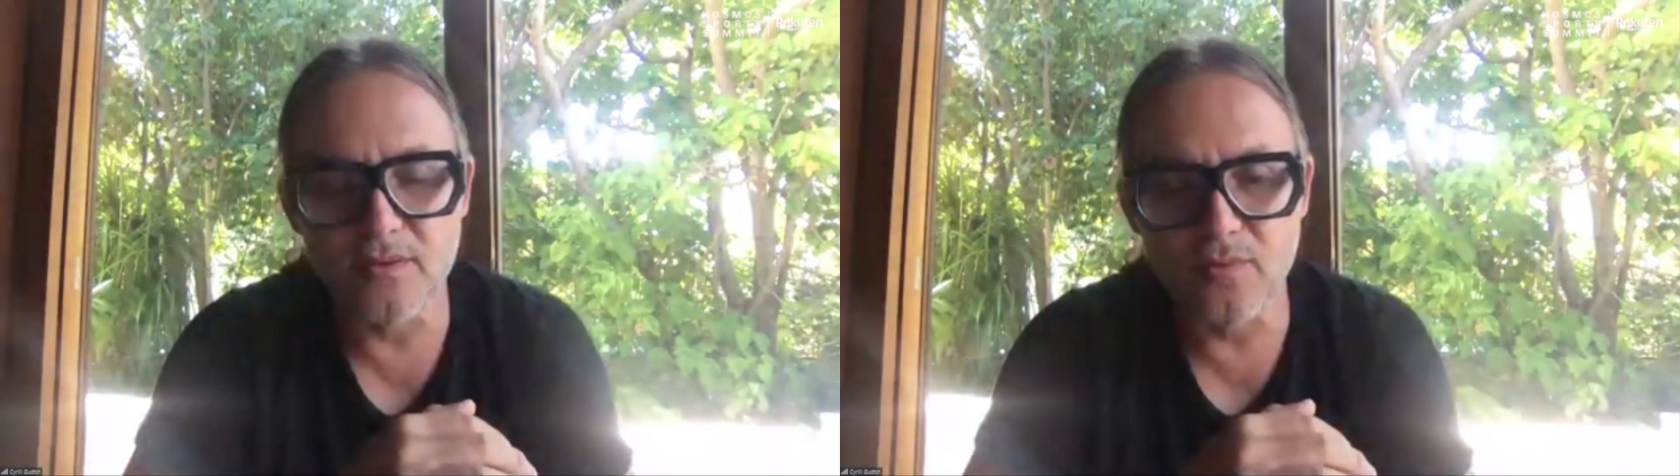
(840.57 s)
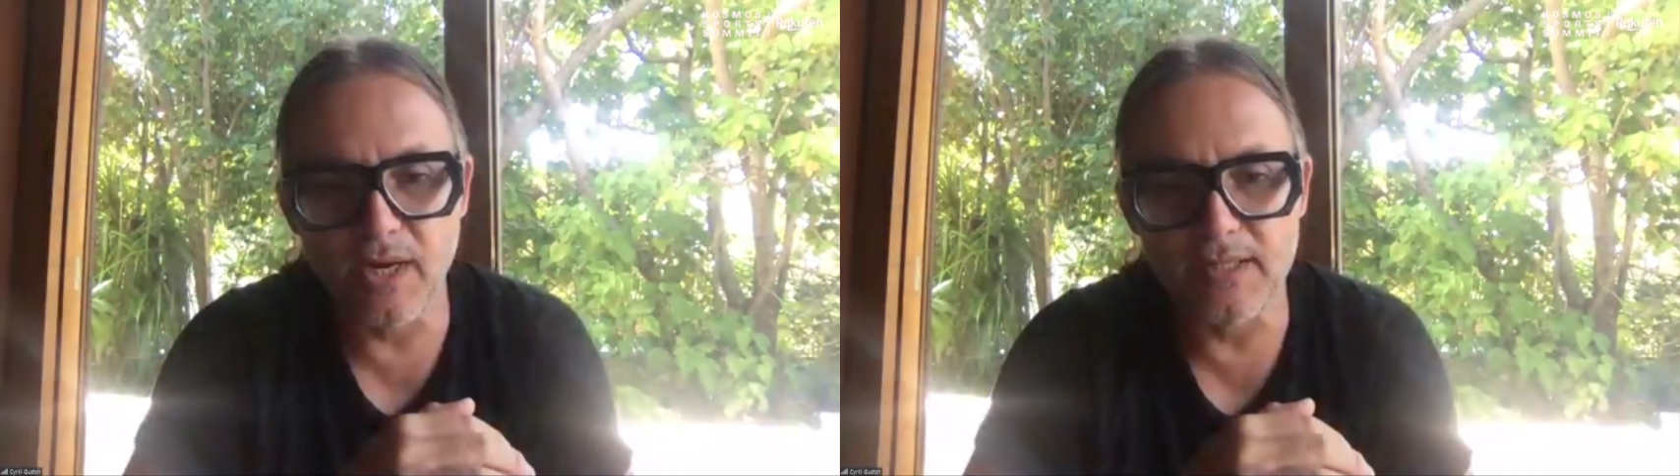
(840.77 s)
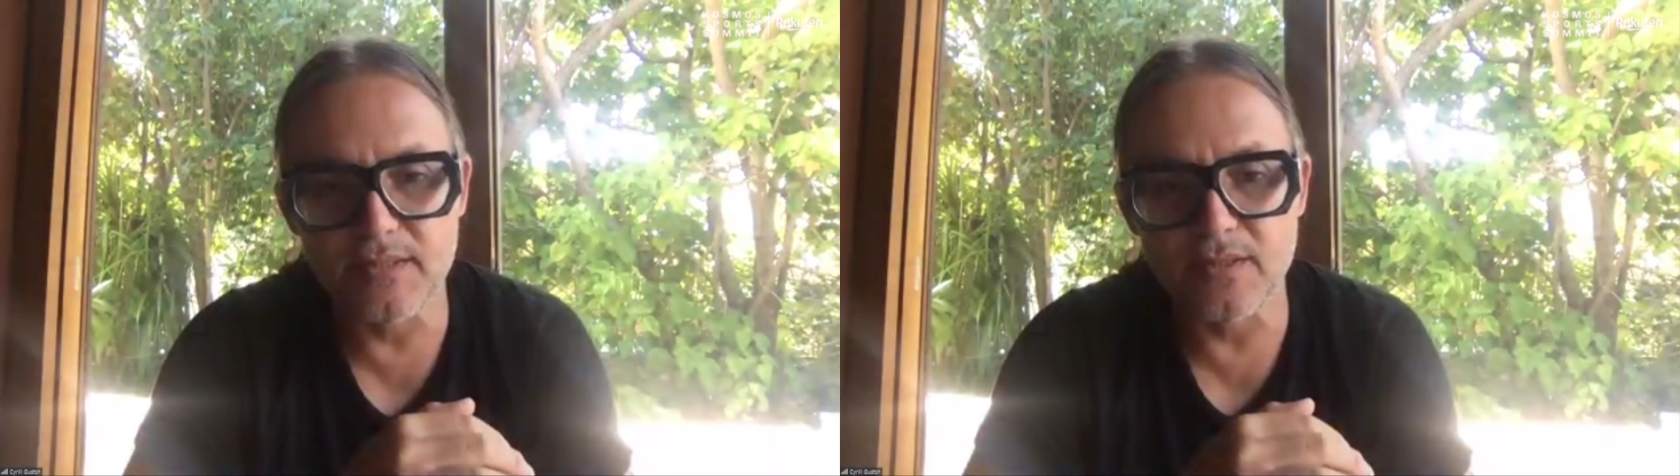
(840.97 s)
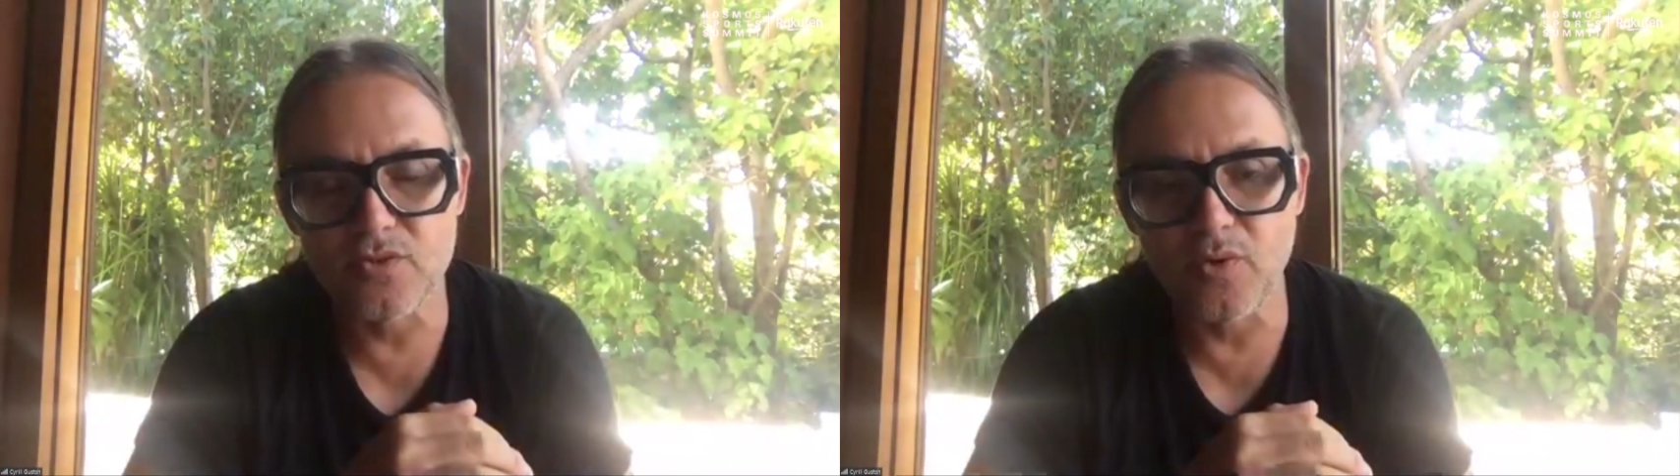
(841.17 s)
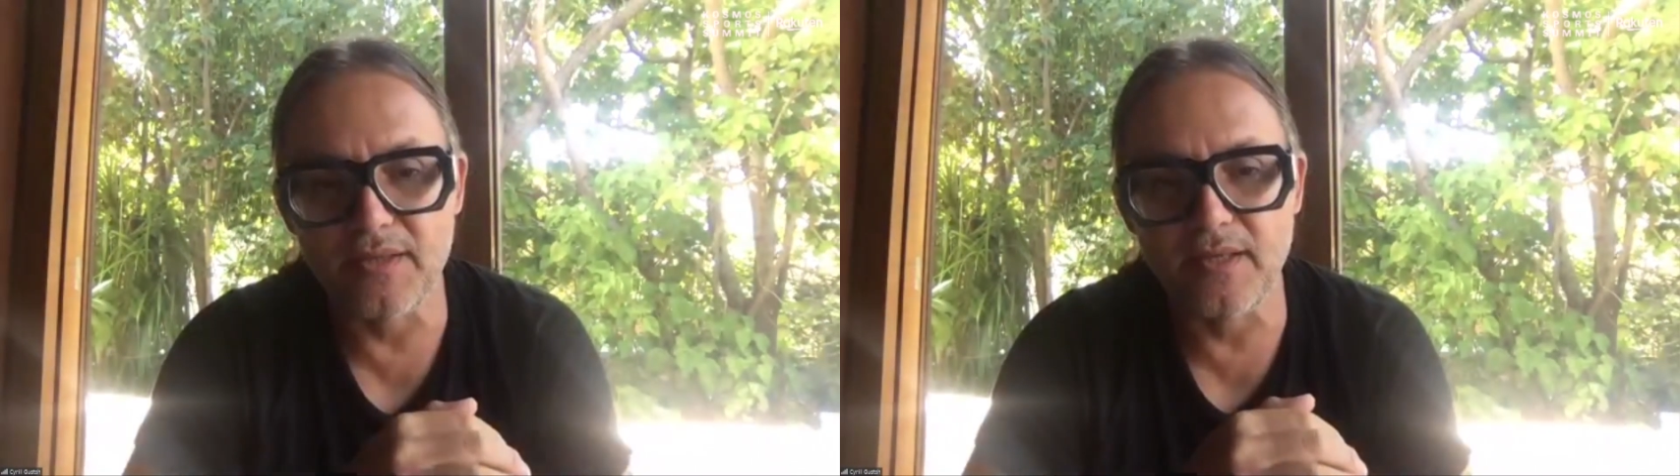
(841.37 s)
right?
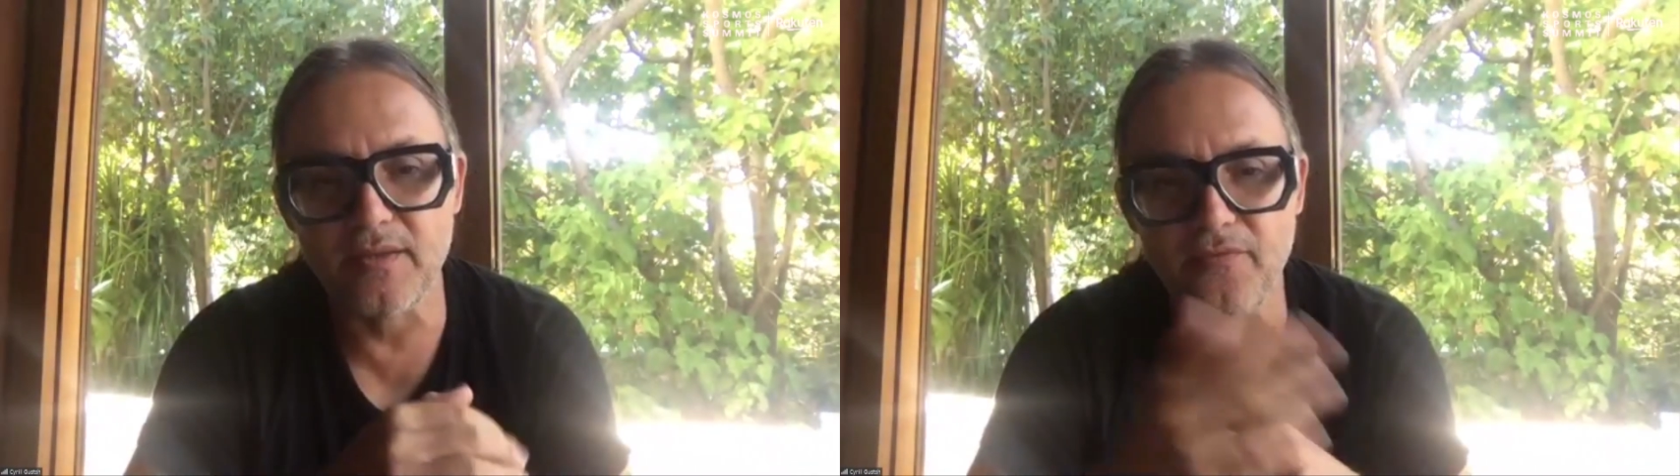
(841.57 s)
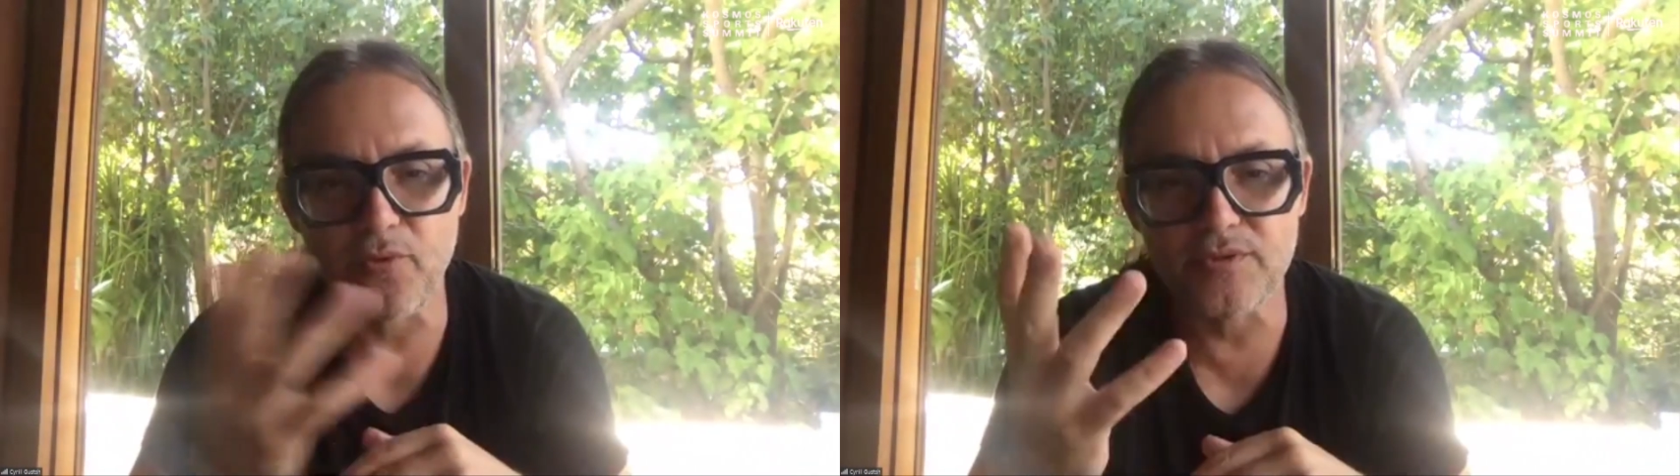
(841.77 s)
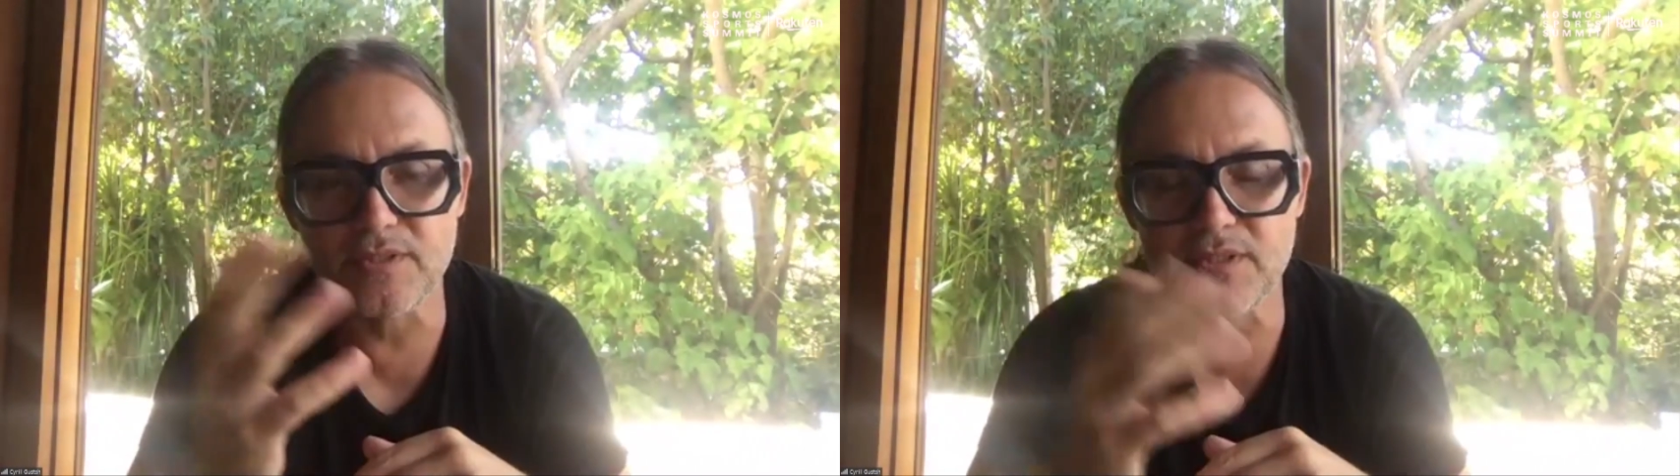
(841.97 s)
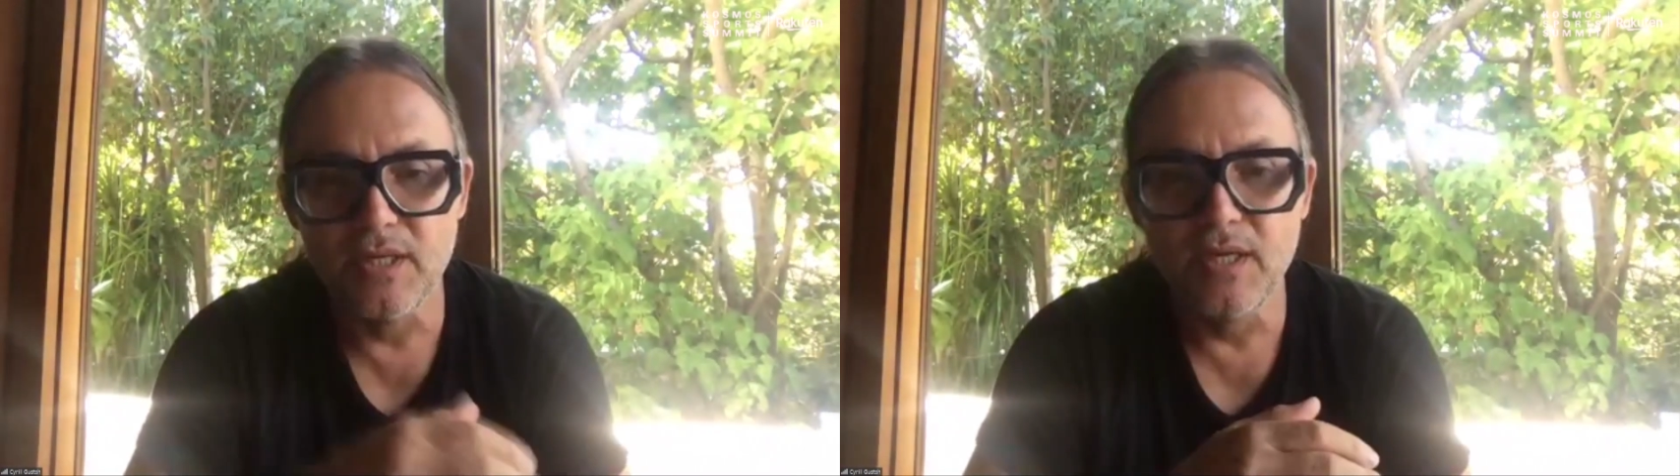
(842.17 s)
So I think the first